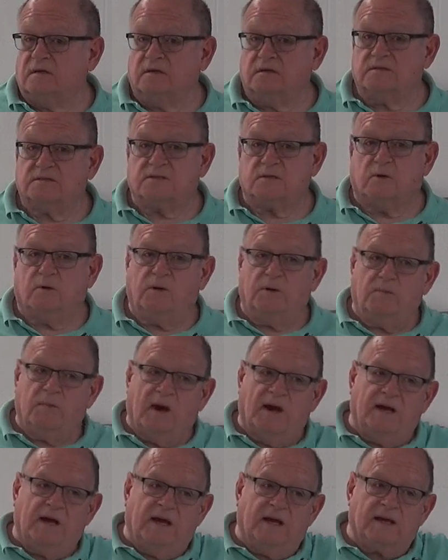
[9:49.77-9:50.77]
So we
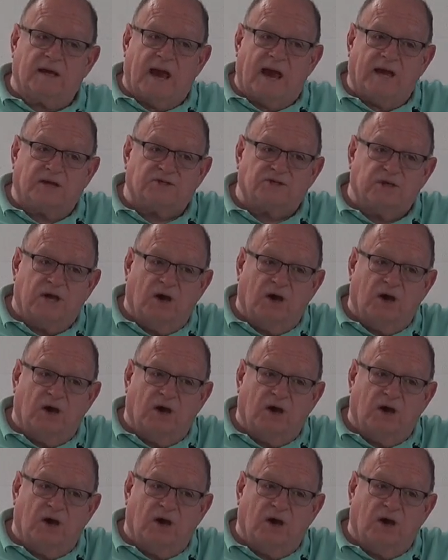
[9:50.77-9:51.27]
might actually